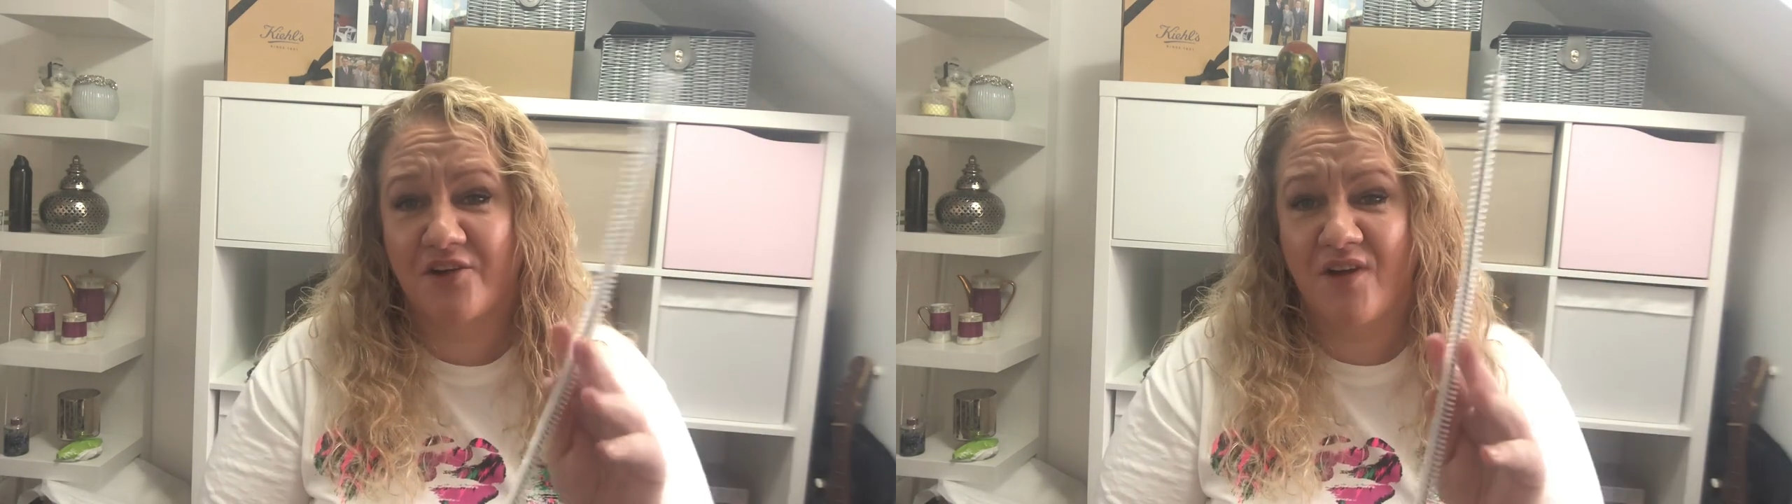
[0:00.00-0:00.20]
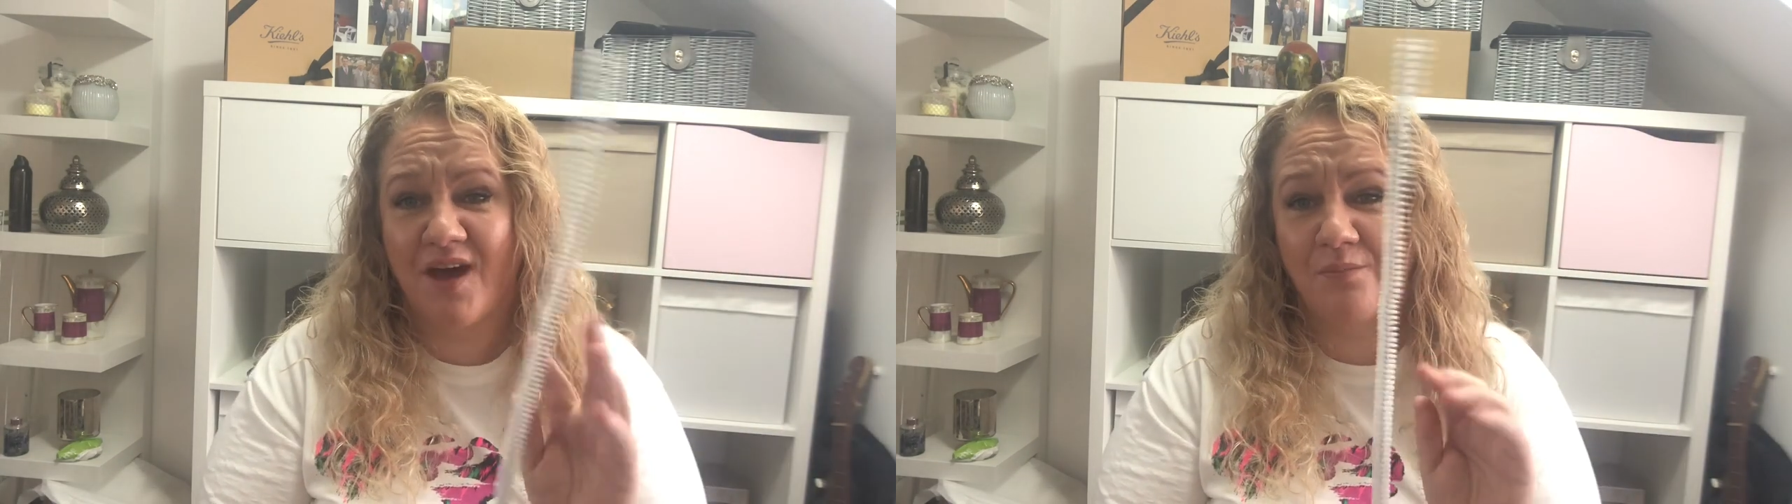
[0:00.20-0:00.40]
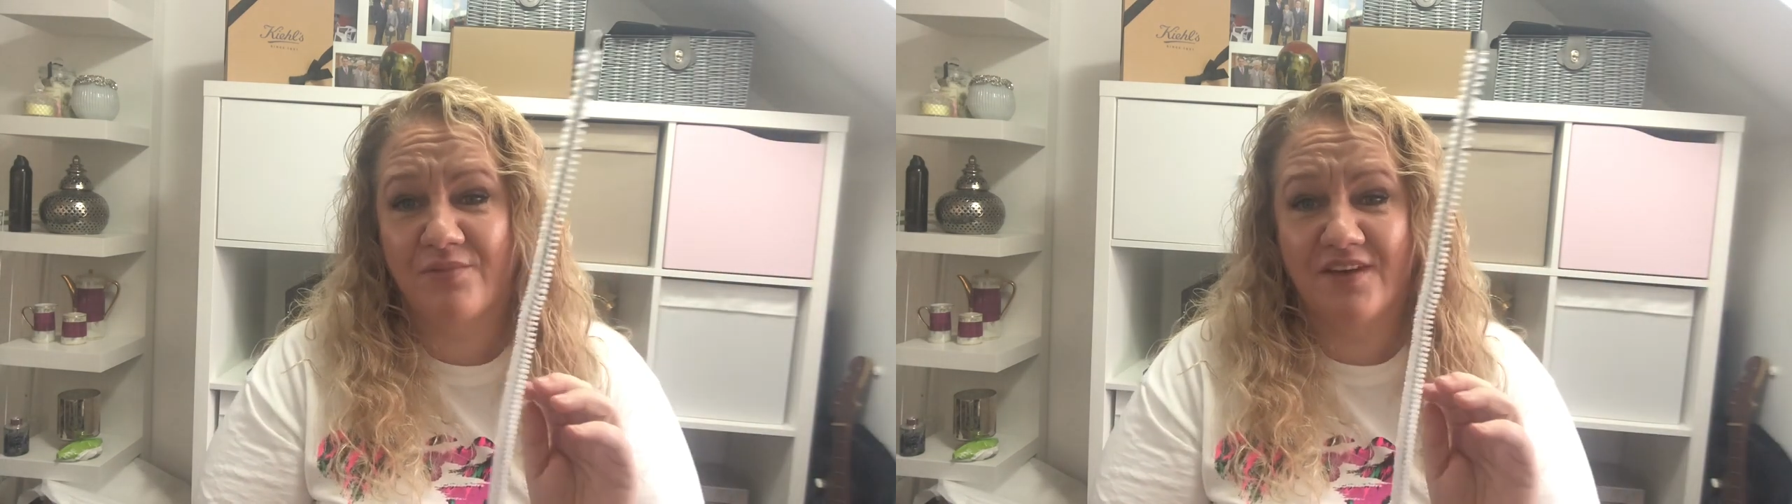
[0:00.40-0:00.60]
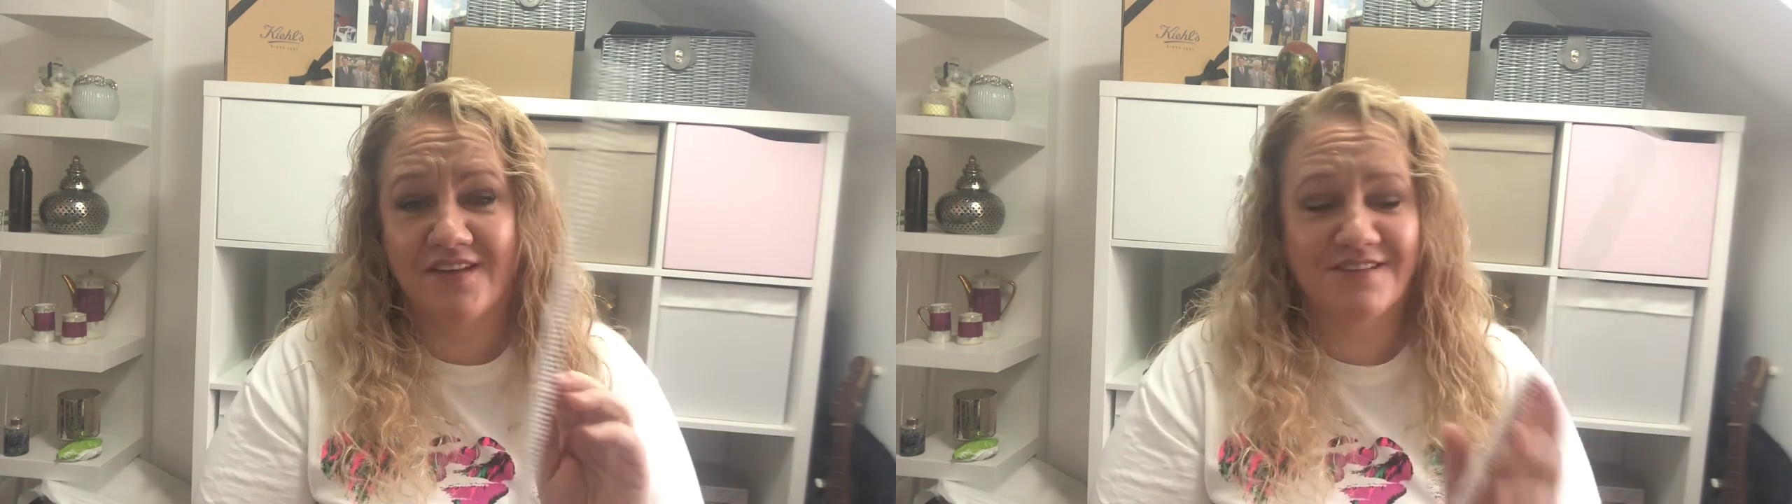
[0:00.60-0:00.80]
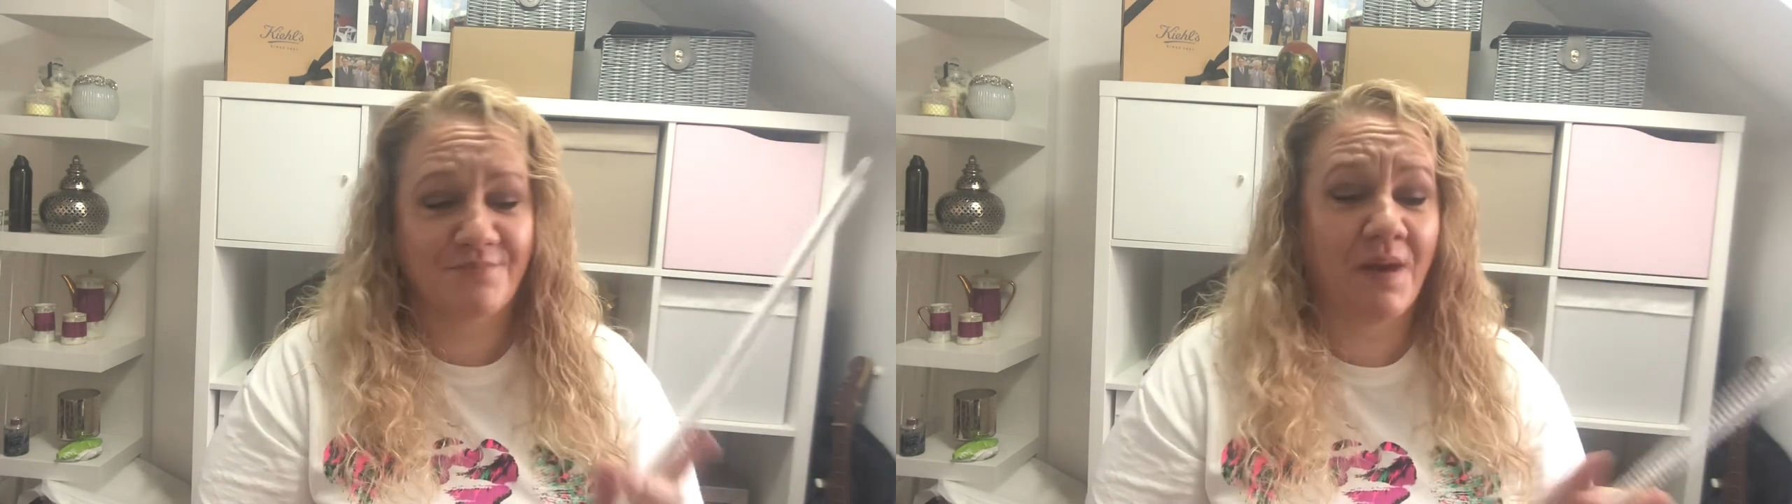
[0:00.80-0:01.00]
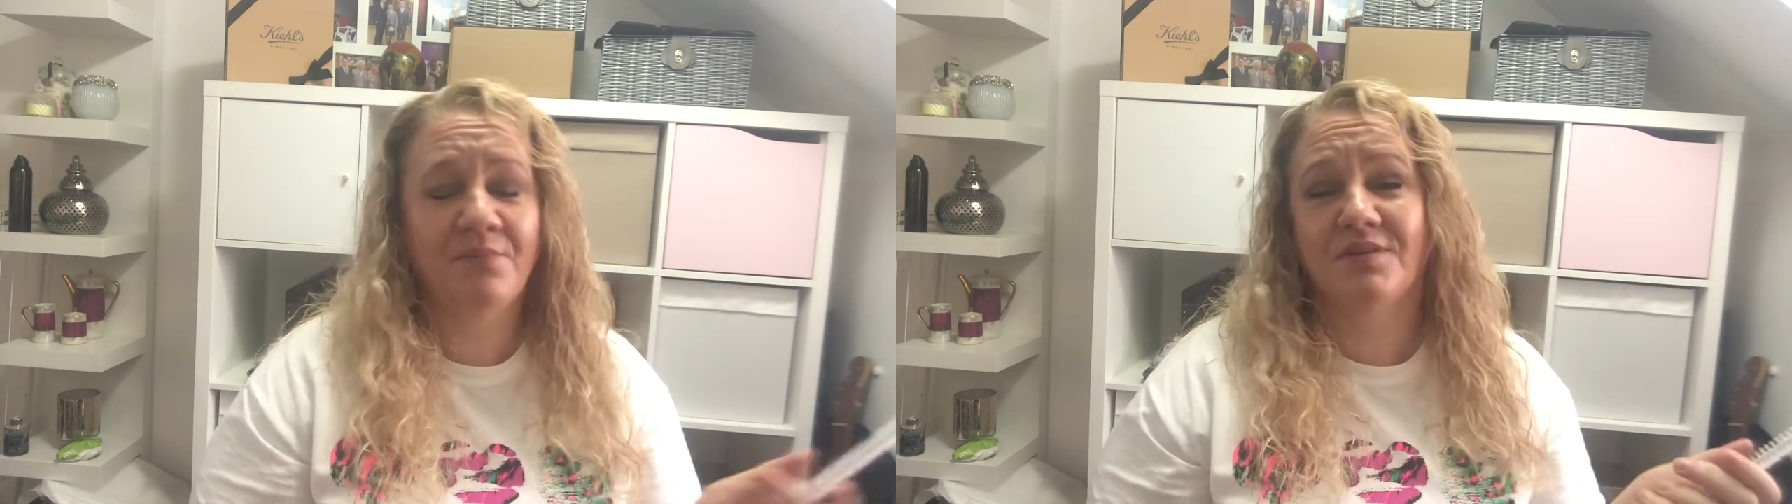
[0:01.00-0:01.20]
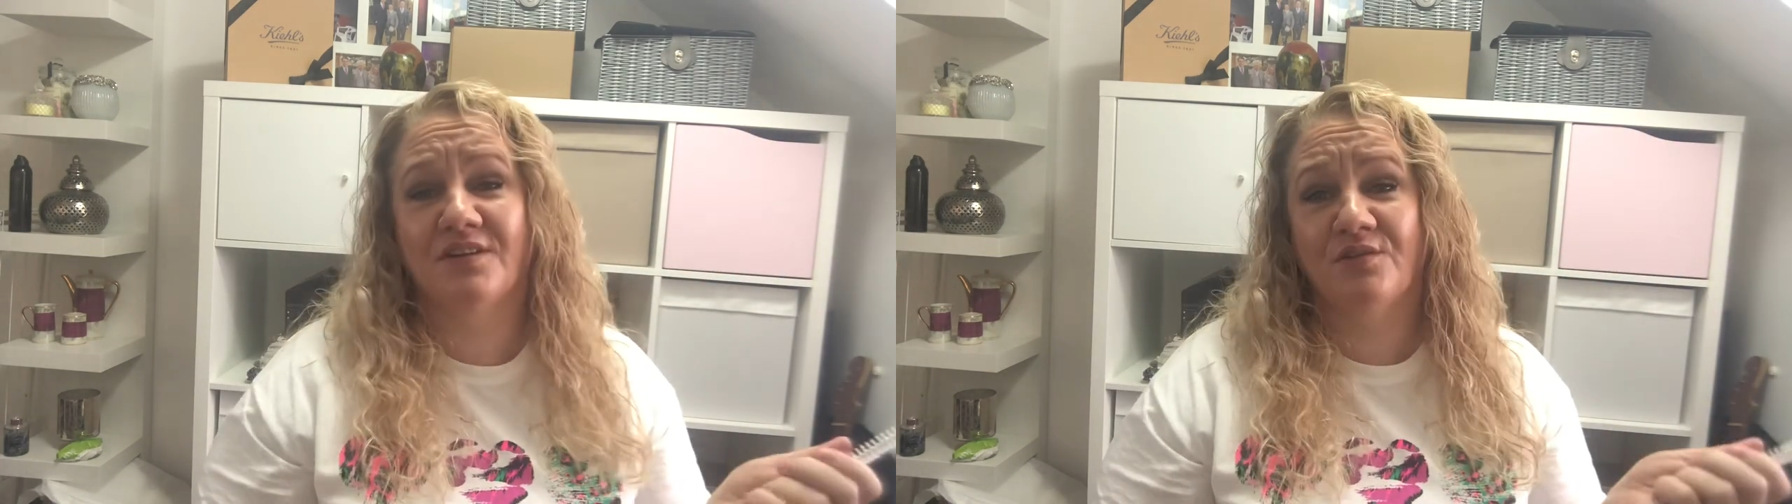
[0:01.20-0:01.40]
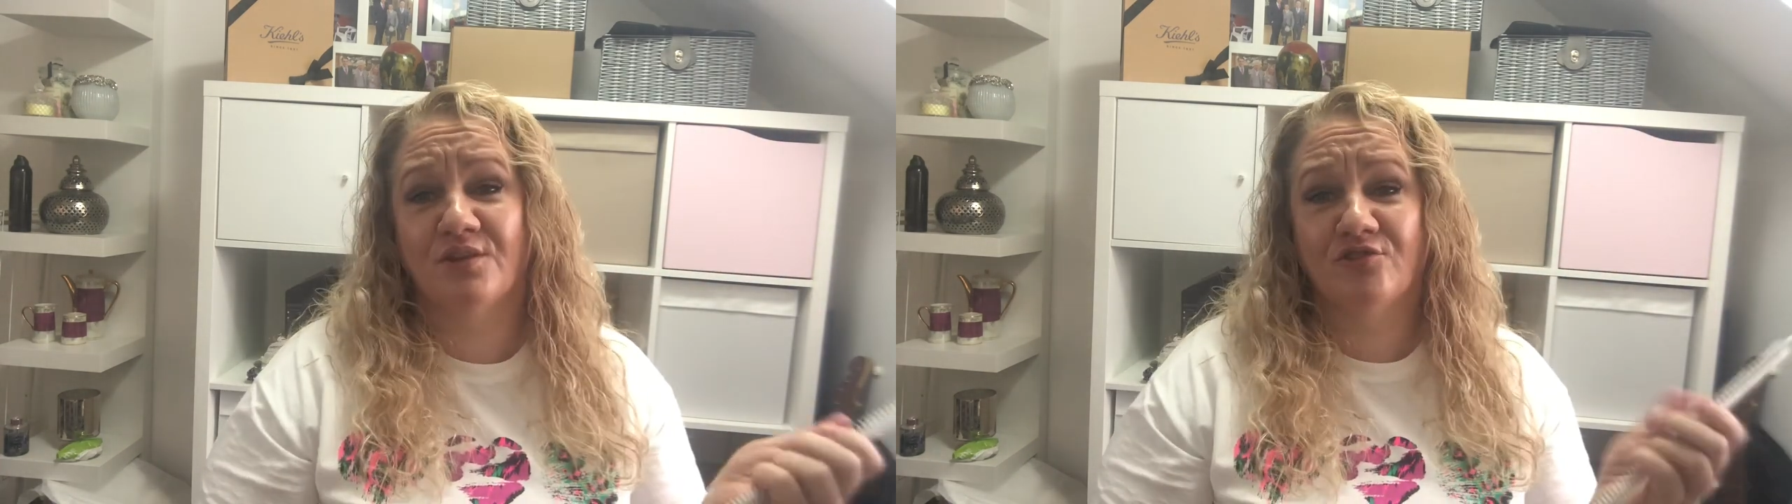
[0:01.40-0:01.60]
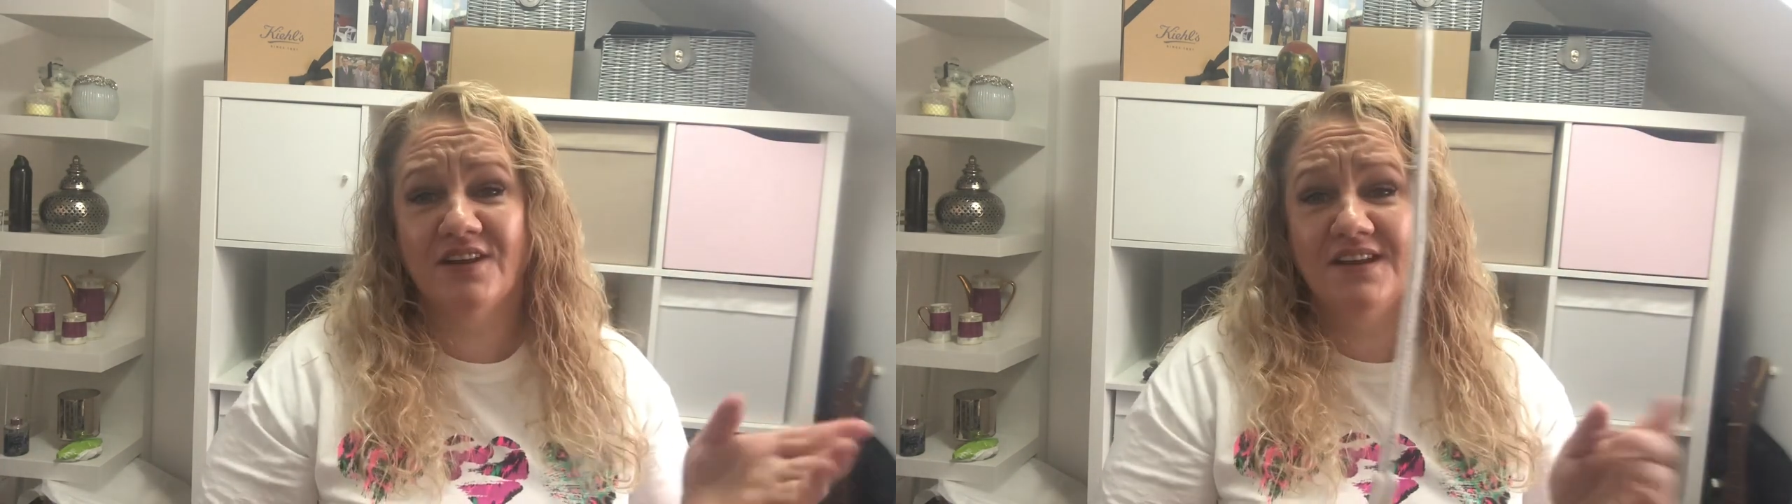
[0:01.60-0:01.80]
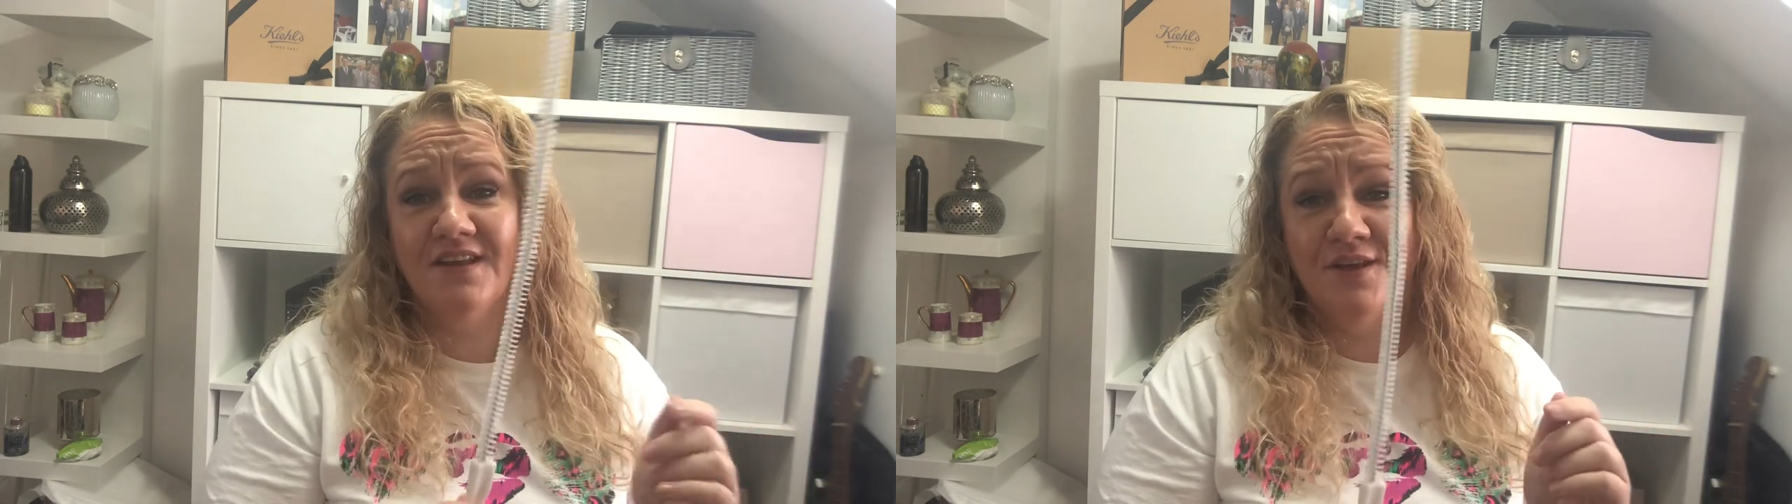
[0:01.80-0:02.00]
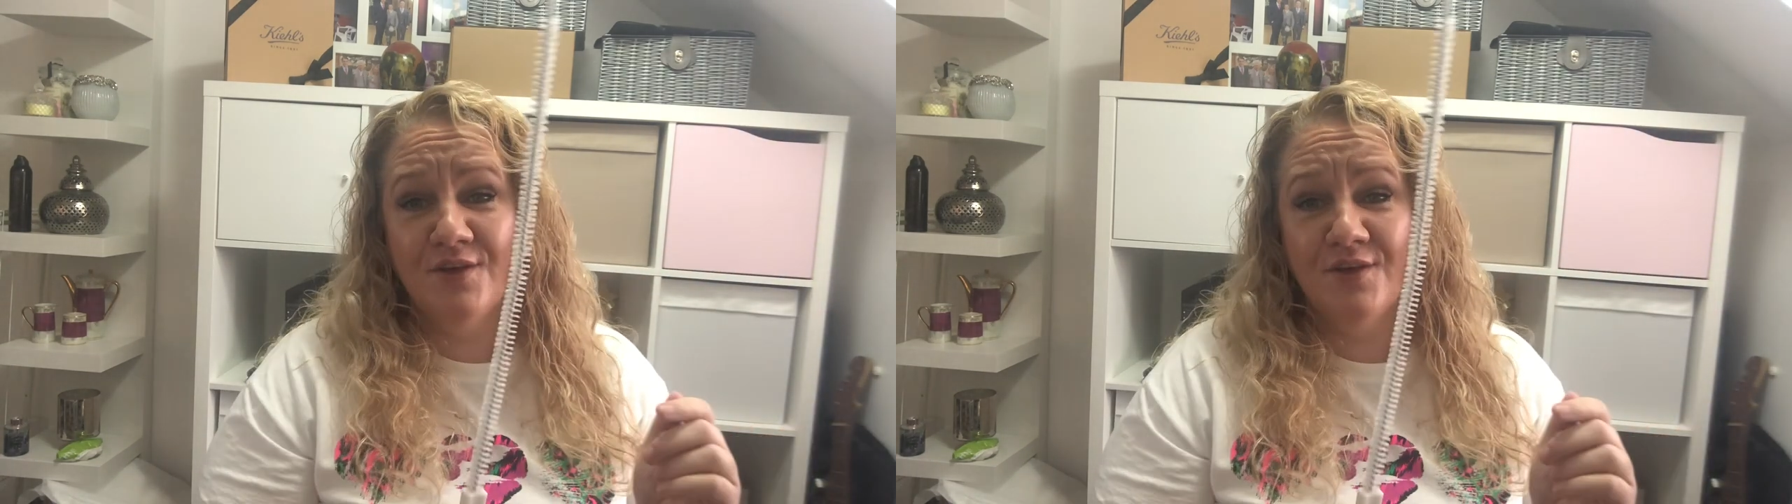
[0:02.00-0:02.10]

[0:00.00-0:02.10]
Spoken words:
crap that might be down your drain.